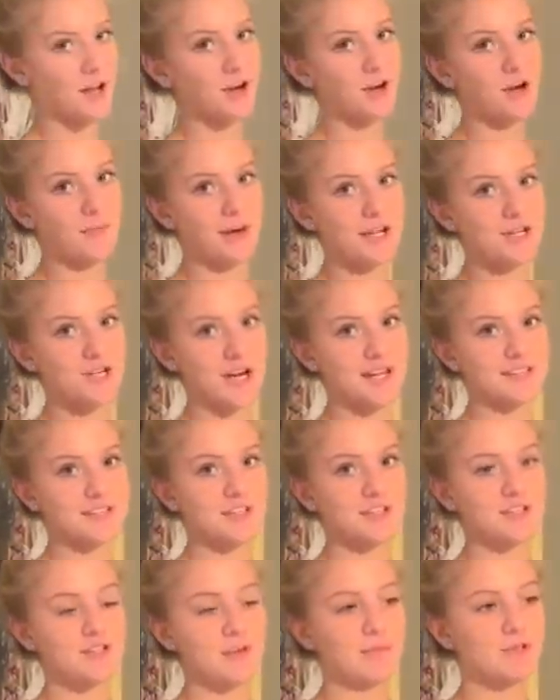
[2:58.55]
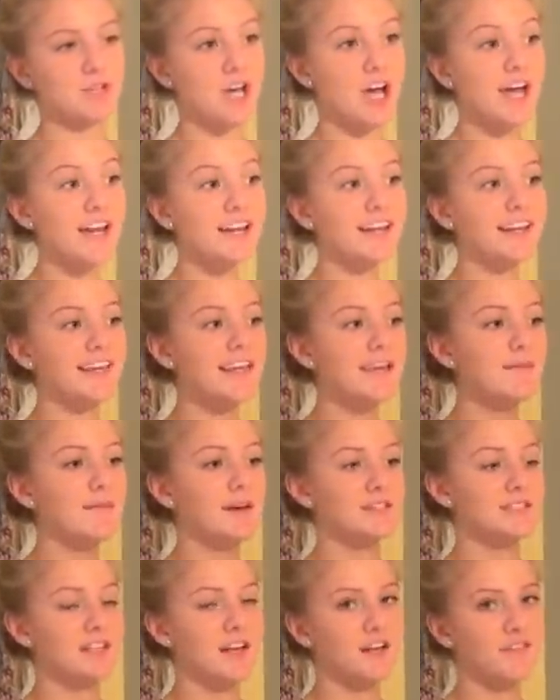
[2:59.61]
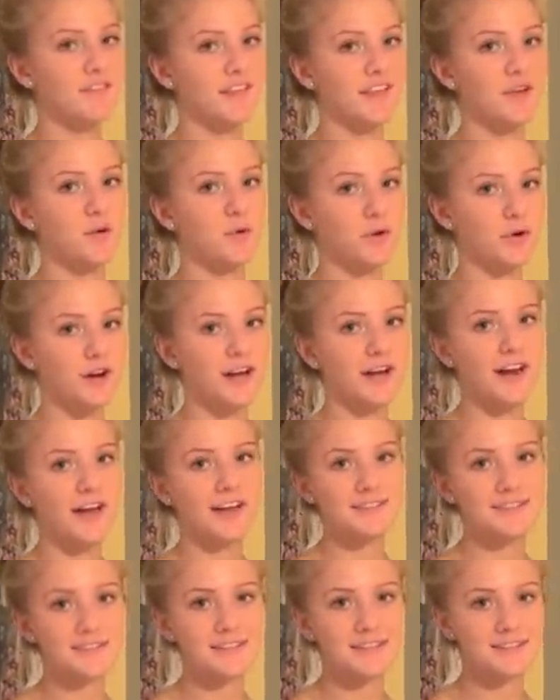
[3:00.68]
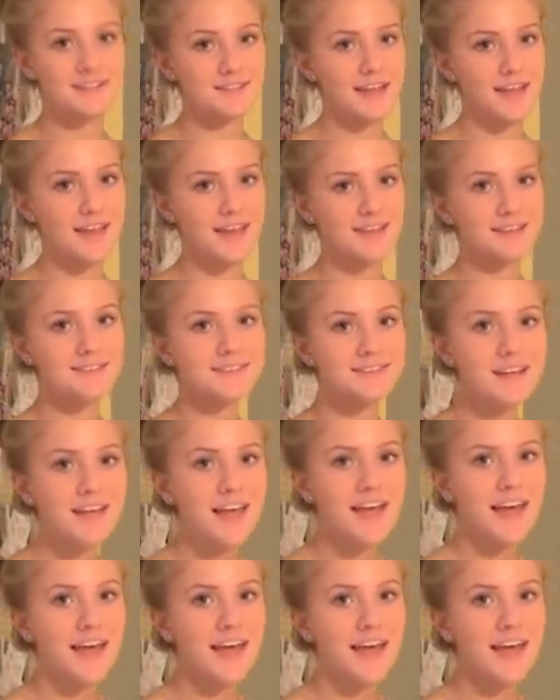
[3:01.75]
on all my dressers, so I'm trying to keep myself like organized these days